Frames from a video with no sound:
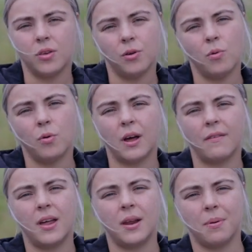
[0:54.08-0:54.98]
you won't
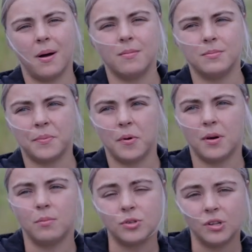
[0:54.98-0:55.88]
have any problems
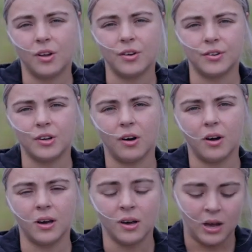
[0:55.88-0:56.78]
putting a muzzle on your
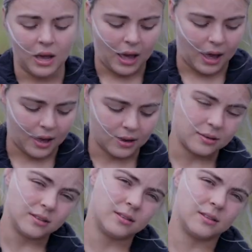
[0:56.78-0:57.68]
dog
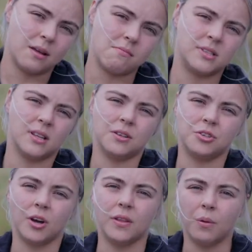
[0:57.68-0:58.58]
and them still
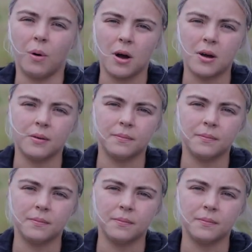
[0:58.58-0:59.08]
enjoying the walk.